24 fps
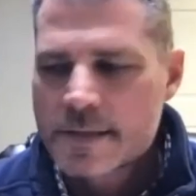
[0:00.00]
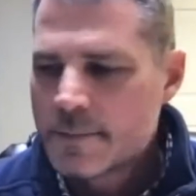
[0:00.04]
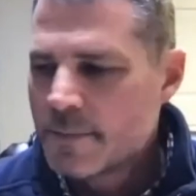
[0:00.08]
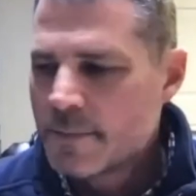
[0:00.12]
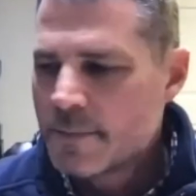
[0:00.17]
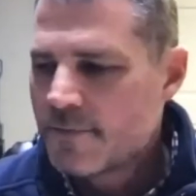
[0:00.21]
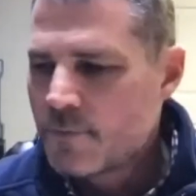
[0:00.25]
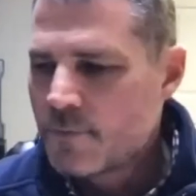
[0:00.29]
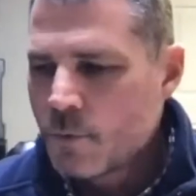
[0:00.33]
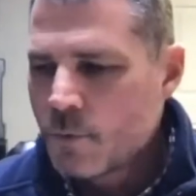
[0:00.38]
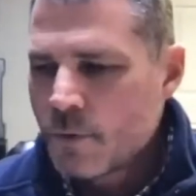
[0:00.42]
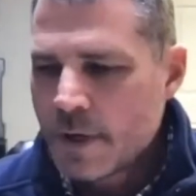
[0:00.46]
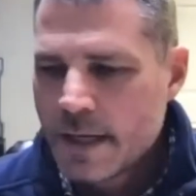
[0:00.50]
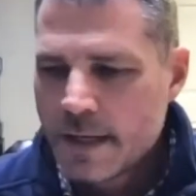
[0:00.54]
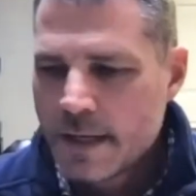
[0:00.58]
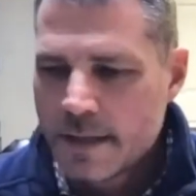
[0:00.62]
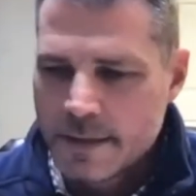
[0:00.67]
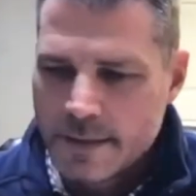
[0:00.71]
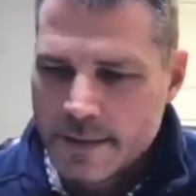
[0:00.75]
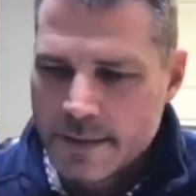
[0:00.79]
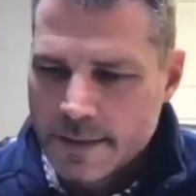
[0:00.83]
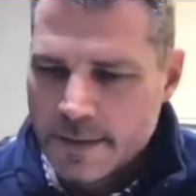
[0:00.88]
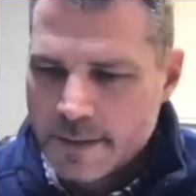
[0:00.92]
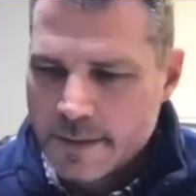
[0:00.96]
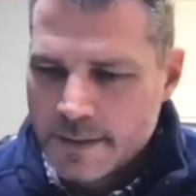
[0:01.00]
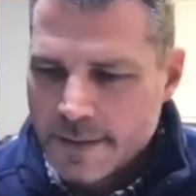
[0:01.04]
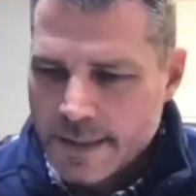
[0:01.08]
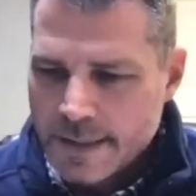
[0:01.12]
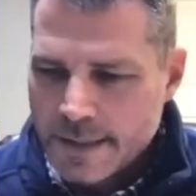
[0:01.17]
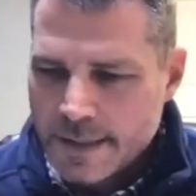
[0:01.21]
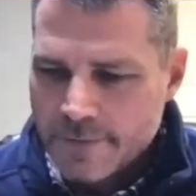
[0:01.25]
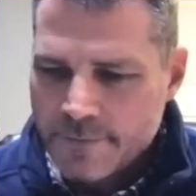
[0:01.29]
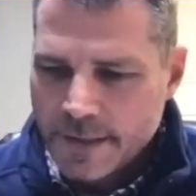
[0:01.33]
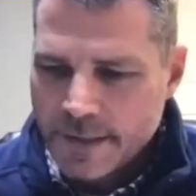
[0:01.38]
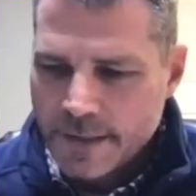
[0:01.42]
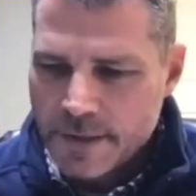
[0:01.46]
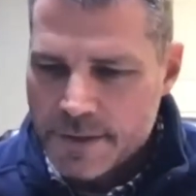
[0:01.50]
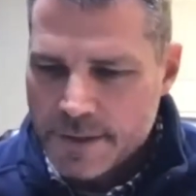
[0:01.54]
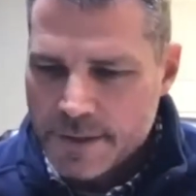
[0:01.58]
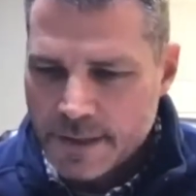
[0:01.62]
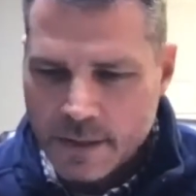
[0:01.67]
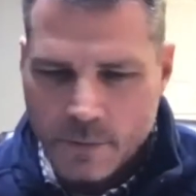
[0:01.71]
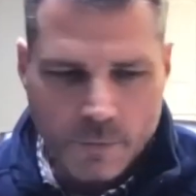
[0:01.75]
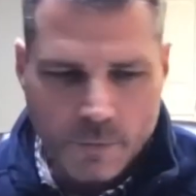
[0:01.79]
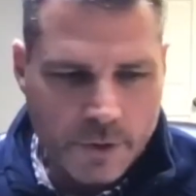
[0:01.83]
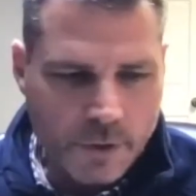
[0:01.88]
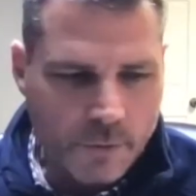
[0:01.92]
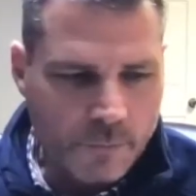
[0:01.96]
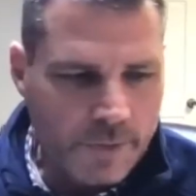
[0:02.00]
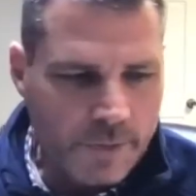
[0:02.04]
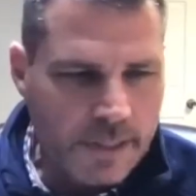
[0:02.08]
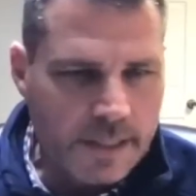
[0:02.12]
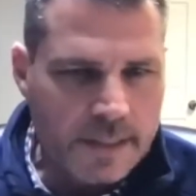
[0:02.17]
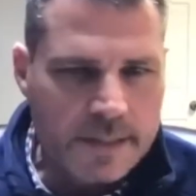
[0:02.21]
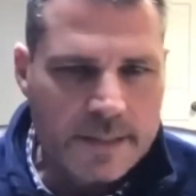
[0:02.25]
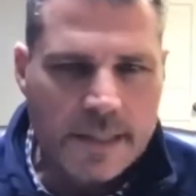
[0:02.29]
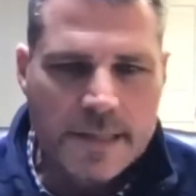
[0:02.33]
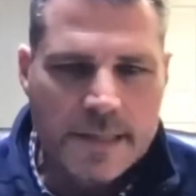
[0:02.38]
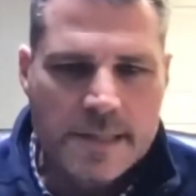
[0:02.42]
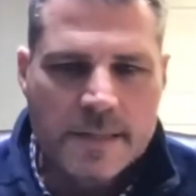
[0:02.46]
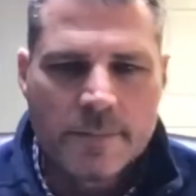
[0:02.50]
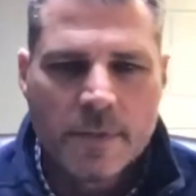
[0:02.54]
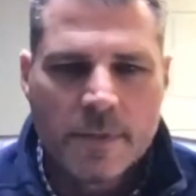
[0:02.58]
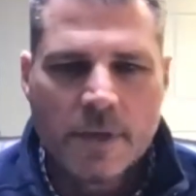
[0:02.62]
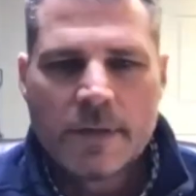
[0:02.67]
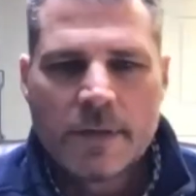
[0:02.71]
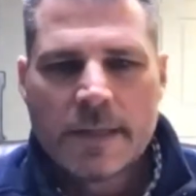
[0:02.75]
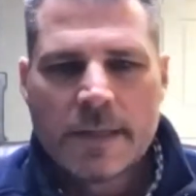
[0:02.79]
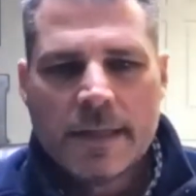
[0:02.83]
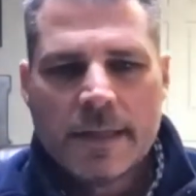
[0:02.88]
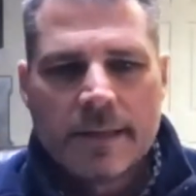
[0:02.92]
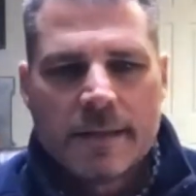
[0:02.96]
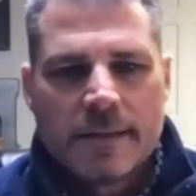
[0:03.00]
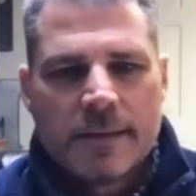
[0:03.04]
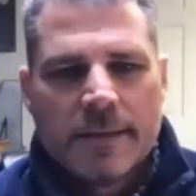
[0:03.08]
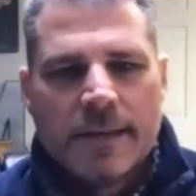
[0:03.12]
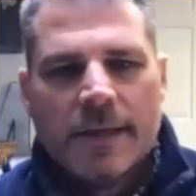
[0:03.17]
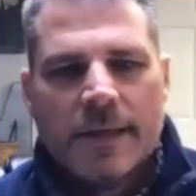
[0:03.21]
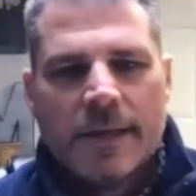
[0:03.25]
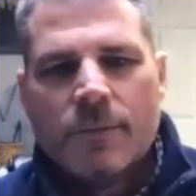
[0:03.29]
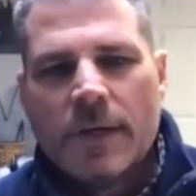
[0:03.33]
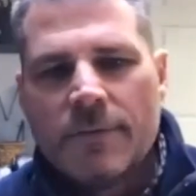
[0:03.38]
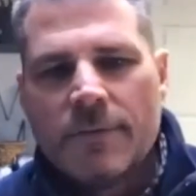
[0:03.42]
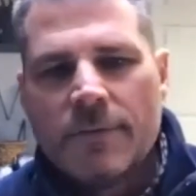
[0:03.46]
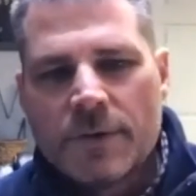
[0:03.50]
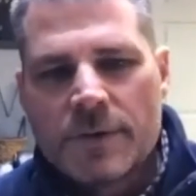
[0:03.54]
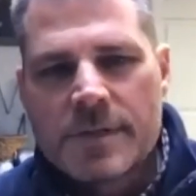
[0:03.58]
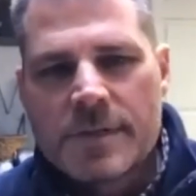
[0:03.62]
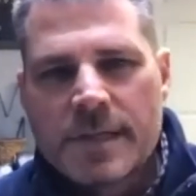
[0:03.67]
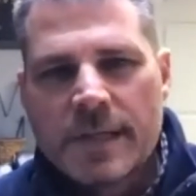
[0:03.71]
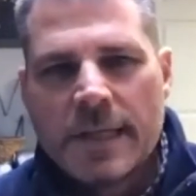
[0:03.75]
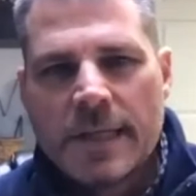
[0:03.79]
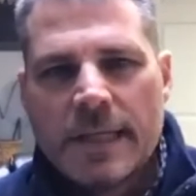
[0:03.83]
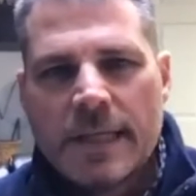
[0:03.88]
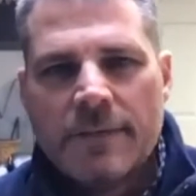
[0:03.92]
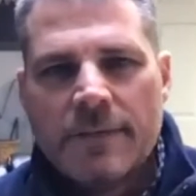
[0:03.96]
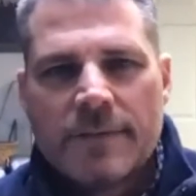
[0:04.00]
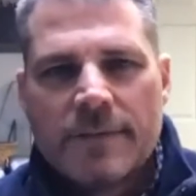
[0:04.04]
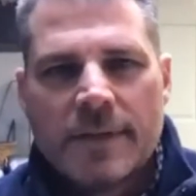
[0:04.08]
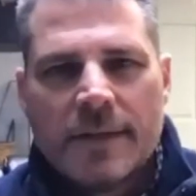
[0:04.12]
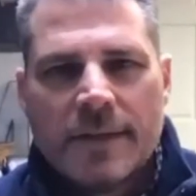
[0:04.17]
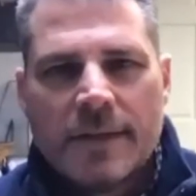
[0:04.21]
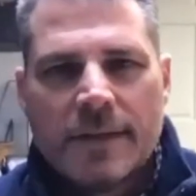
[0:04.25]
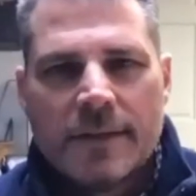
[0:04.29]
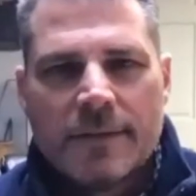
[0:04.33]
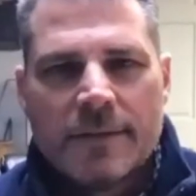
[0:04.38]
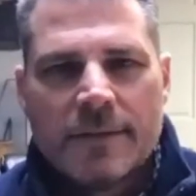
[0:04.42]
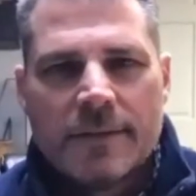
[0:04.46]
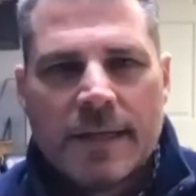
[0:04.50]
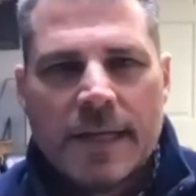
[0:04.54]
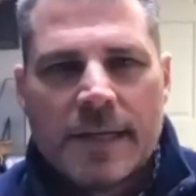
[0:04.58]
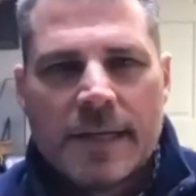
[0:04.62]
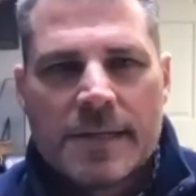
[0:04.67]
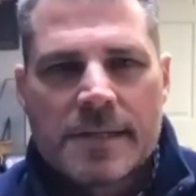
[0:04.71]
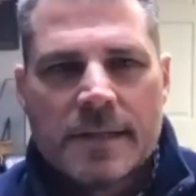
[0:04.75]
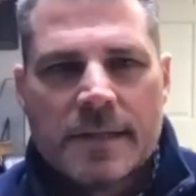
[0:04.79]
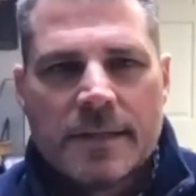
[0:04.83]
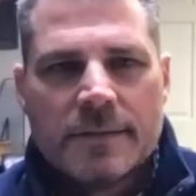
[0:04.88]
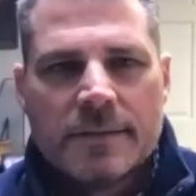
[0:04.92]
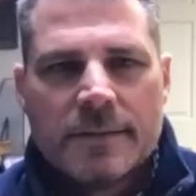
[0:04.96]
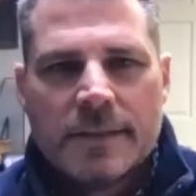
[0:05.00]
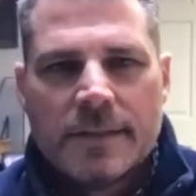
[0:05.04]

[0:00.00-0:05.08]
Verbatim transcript: And before I, I finish here, I want to read a testimony that uh, we've received uh, as a,